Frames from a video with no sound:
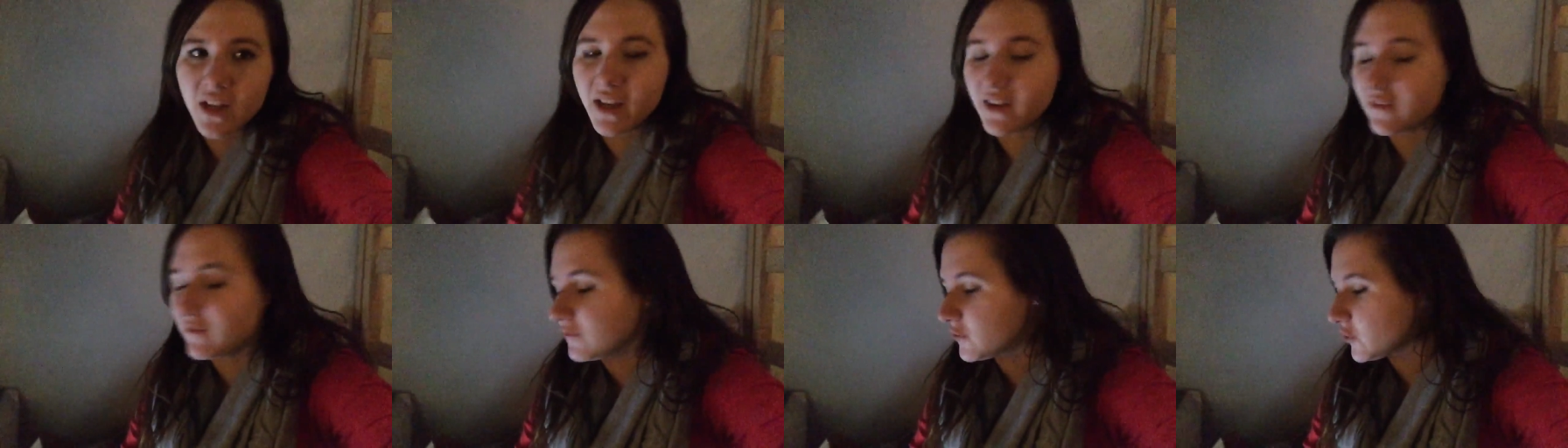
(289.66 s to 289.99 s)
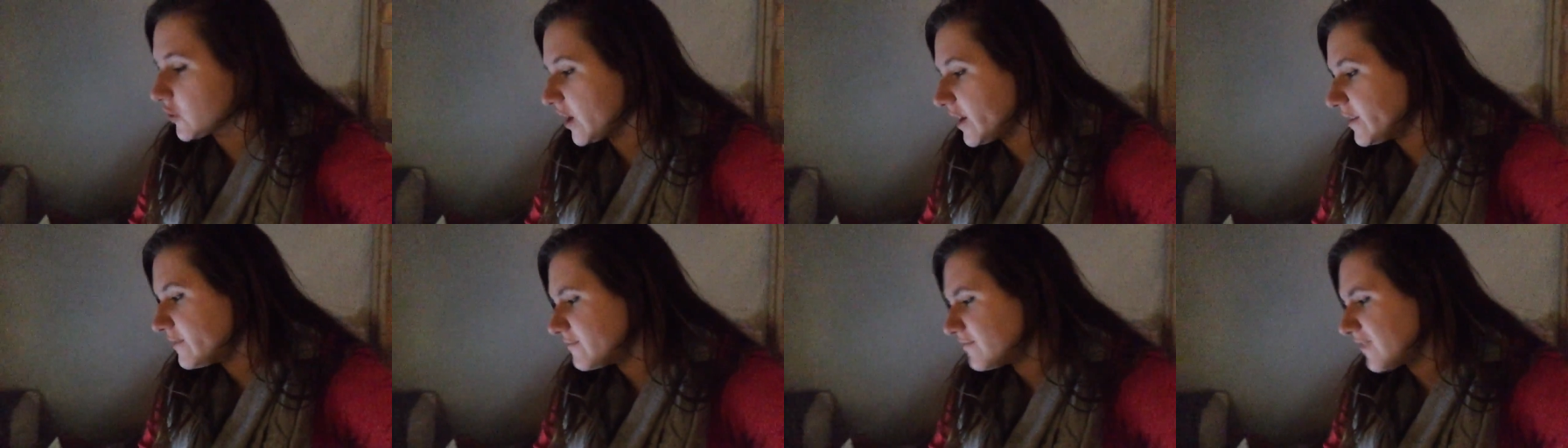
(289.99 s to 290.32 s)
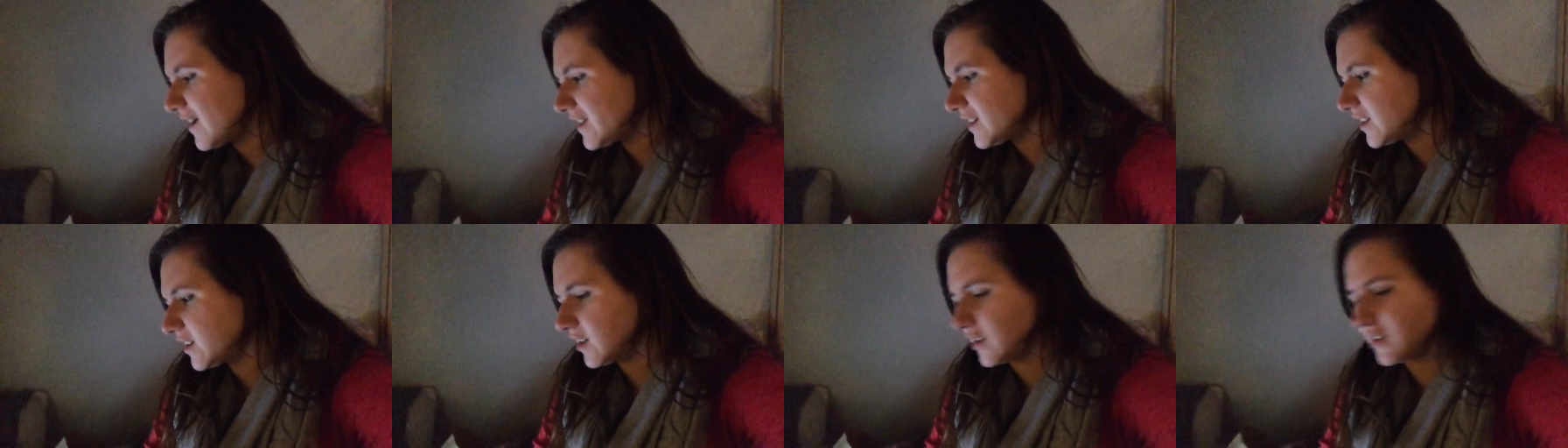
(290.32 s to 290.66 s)
and try and
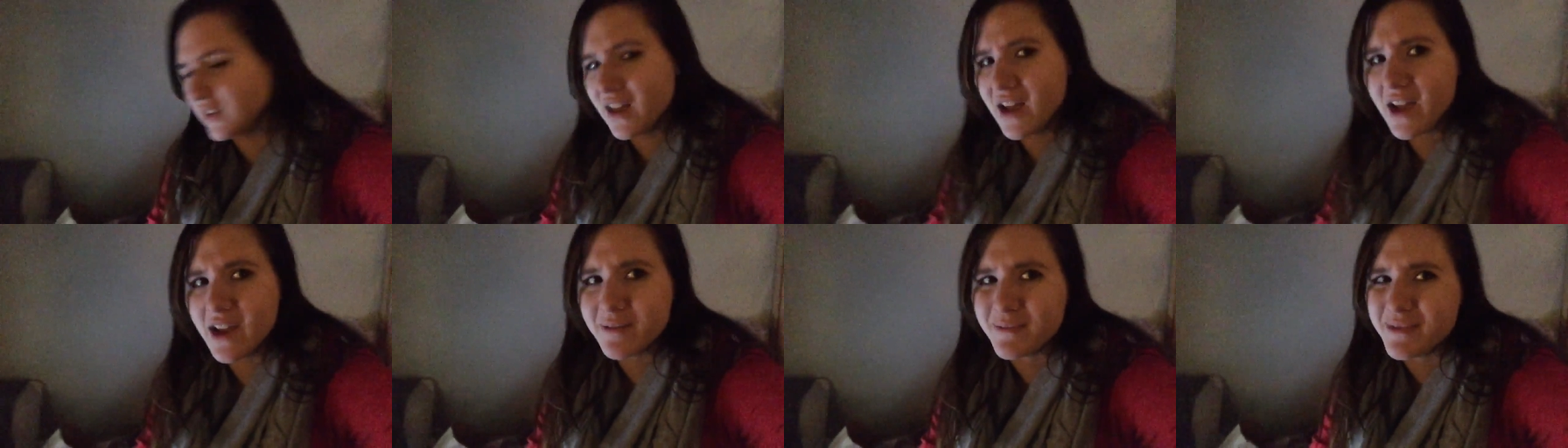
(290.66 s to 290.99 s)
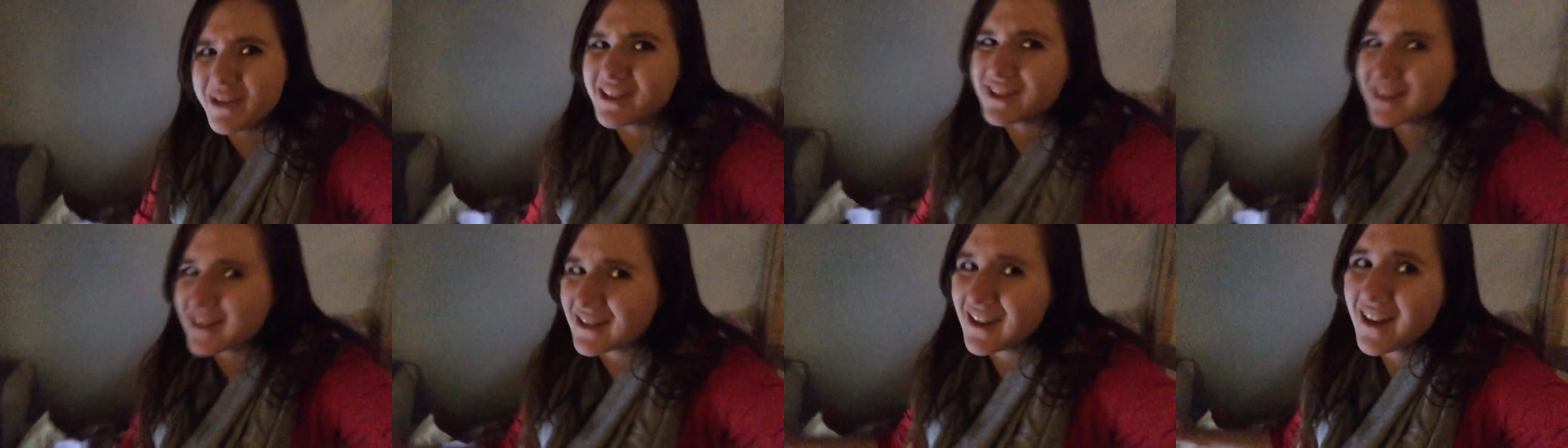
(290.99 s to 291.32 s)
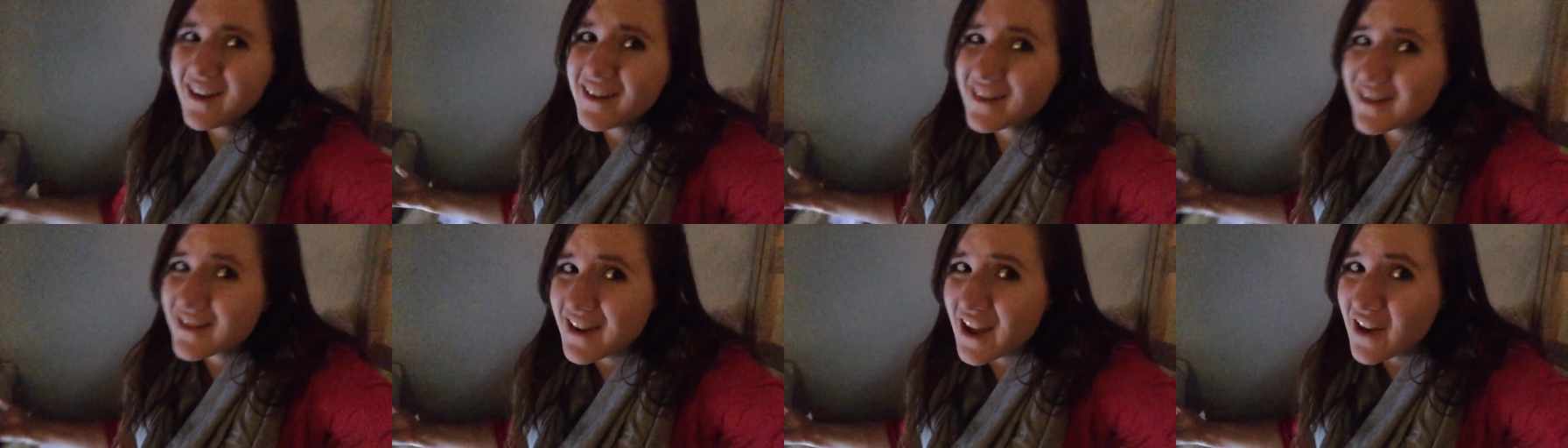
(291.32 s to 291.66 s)
find it online because it's
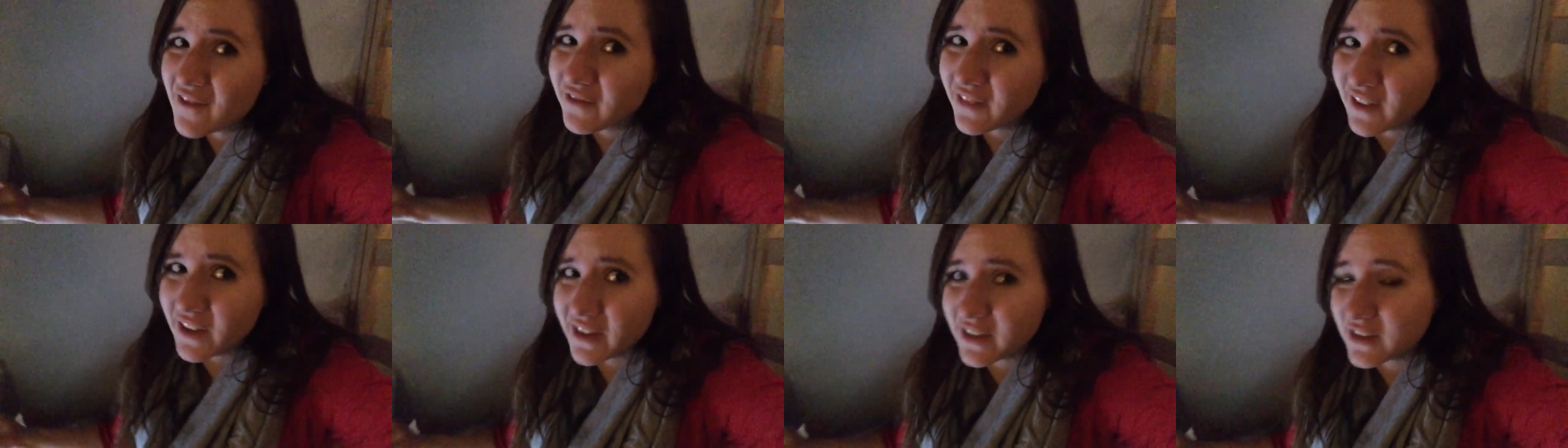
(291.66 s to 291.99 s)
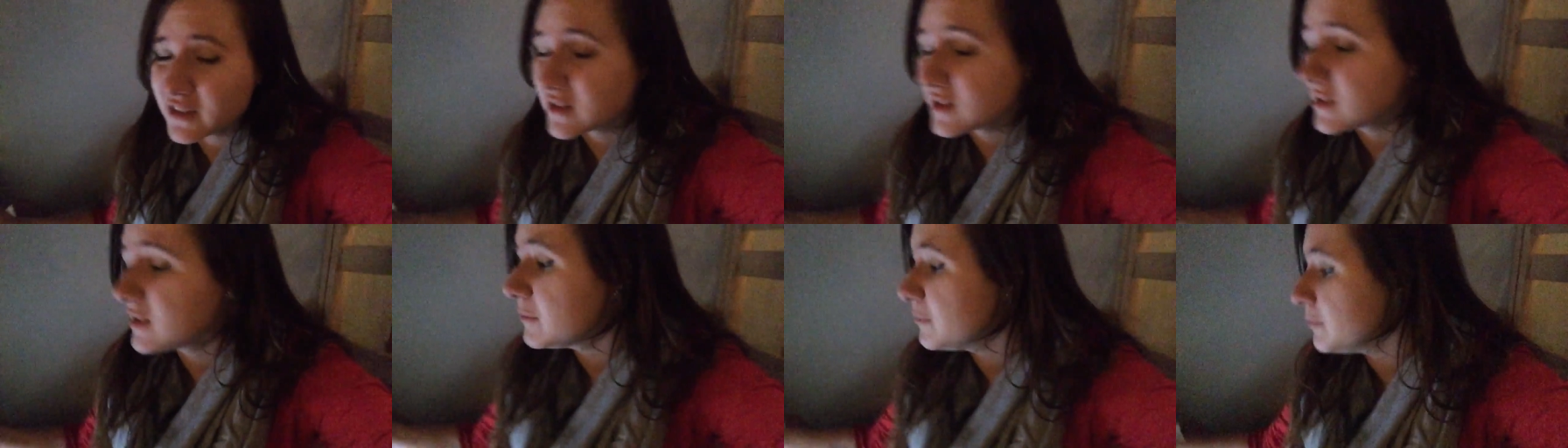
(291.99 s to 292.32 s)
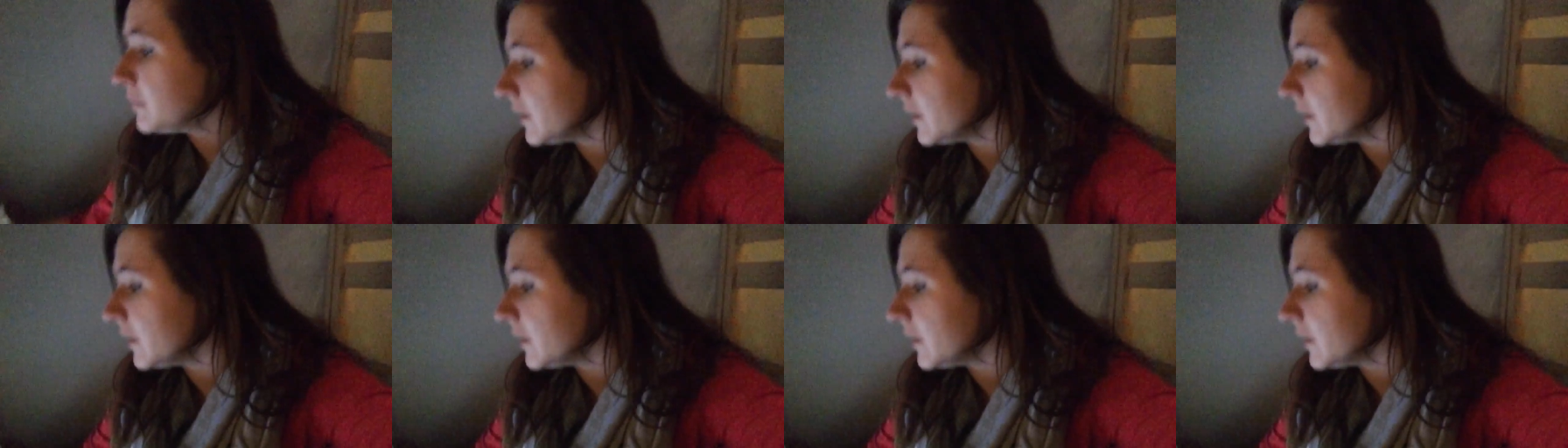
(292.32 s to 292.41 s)
not on Netflix,